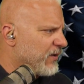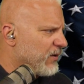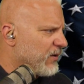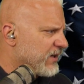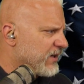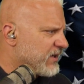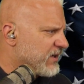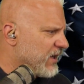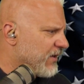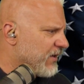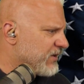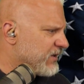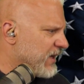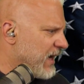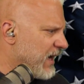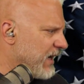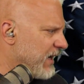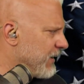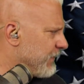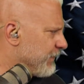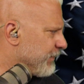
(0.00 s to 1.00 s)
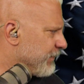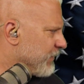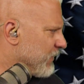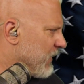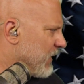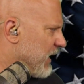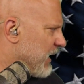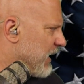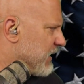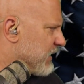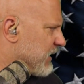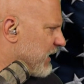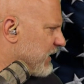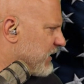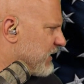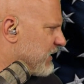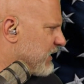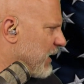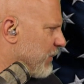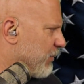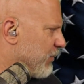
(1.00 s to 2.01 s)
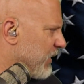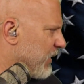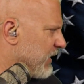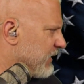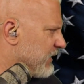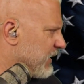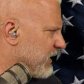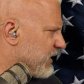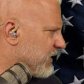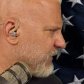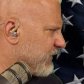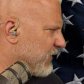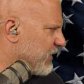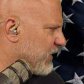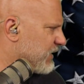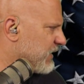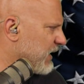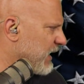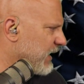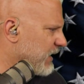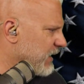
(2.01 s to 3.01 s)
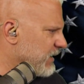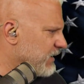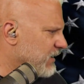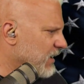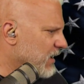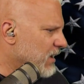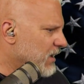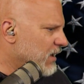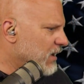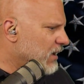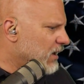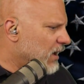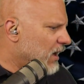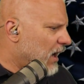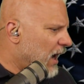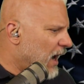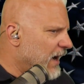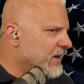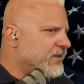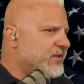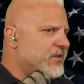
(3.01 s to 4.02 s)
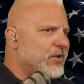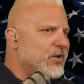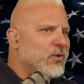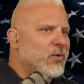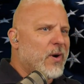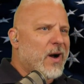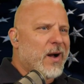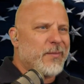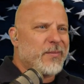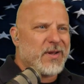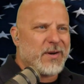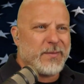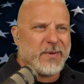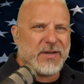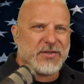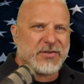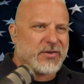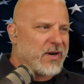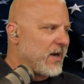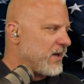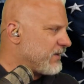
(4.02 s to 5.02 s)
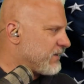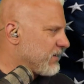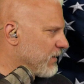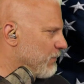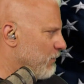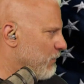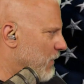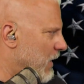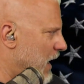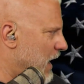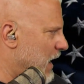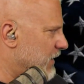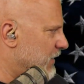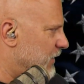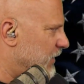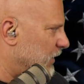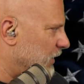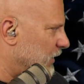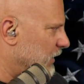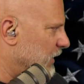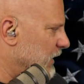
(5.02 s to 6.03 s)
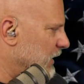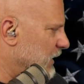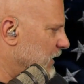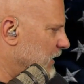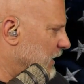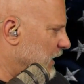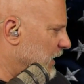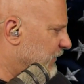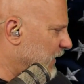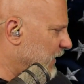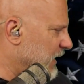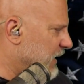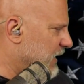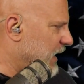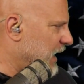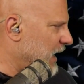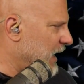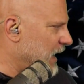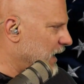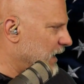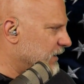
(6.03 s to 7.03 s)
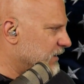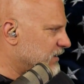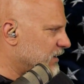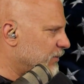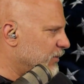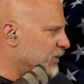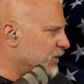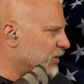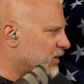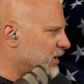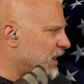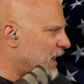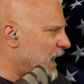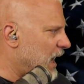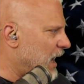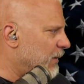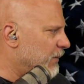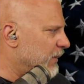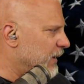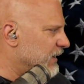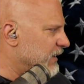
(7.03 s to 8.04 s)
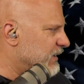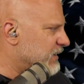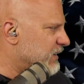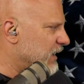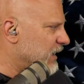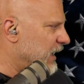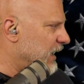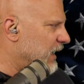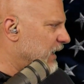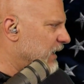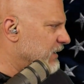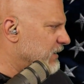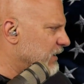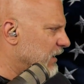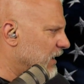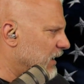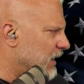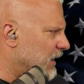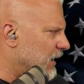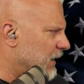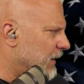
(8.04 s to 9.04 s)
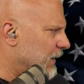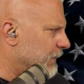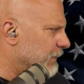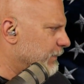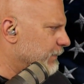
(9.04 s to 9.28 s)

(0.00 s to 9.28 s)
this the other day as I separate this for a second. I'm going to be trying to monitor, if I can, some of your comments and how